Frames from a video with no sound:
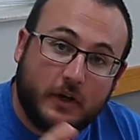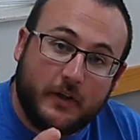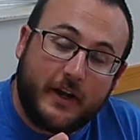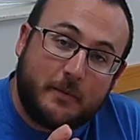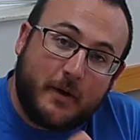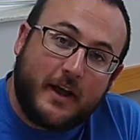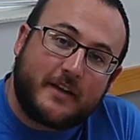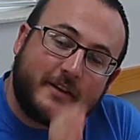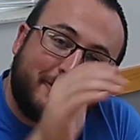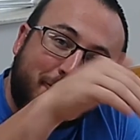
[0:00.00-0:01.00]
A ladybug
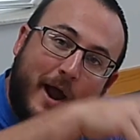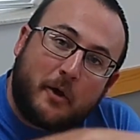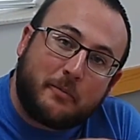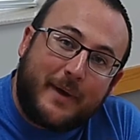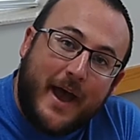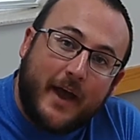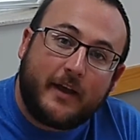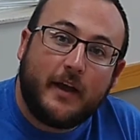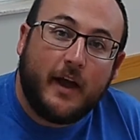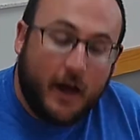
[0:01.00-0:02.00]
has a round
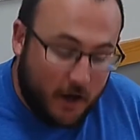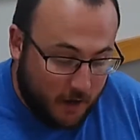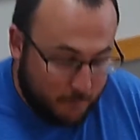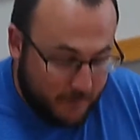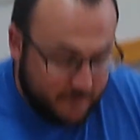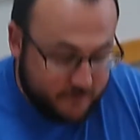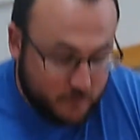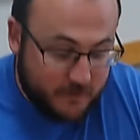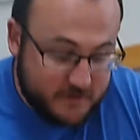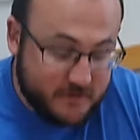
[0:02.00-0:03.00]
back, and
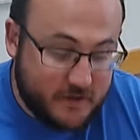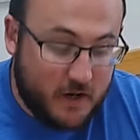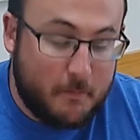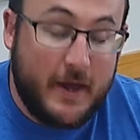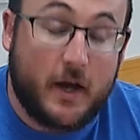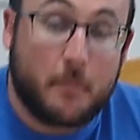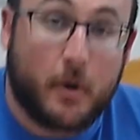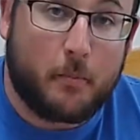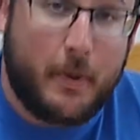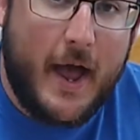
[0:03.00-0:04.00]
so this is going to make up
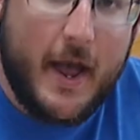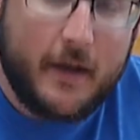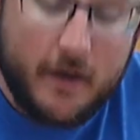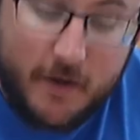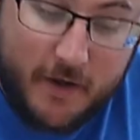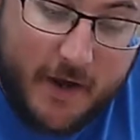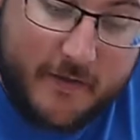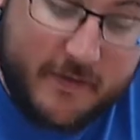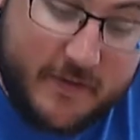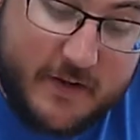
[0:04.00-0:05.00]
our back.
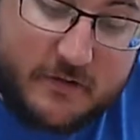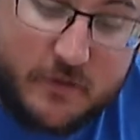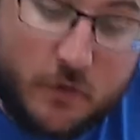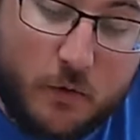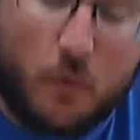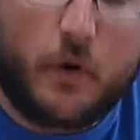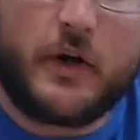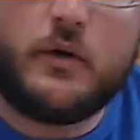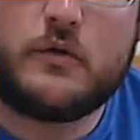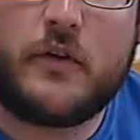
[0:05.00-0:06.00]
And then these 2 we're
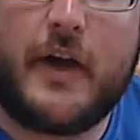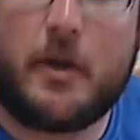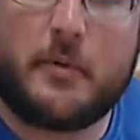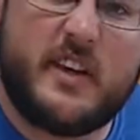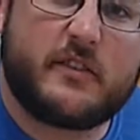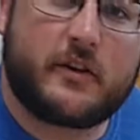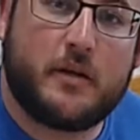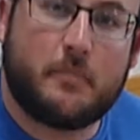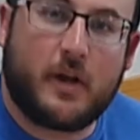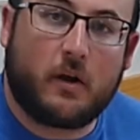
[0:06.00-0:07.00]
going to use later, but these are
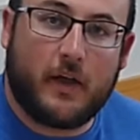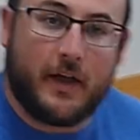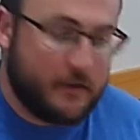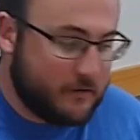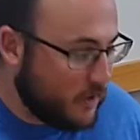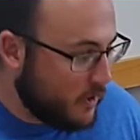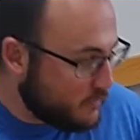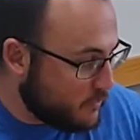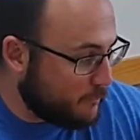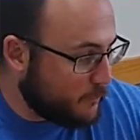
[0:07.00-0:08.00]
going to be our legs.
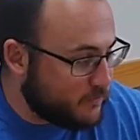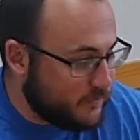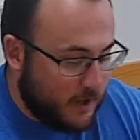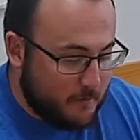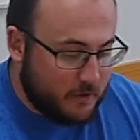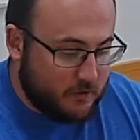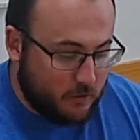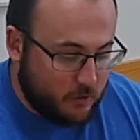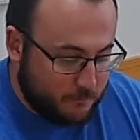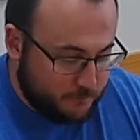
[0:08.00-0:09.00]
So the first thing I'm going to
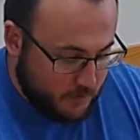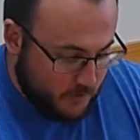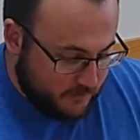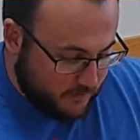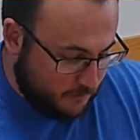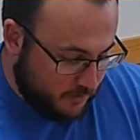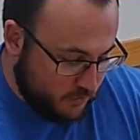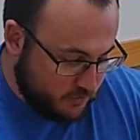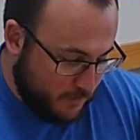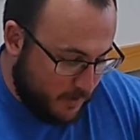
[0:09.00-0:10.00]
do is I'm going to
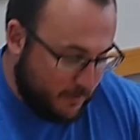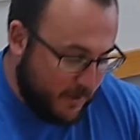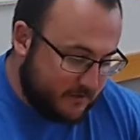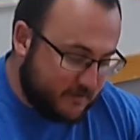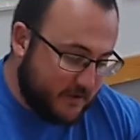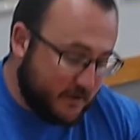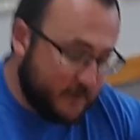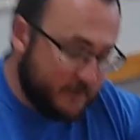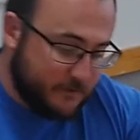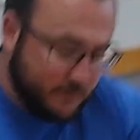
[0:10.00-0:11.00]
use my base
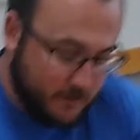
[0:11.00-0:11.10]
here.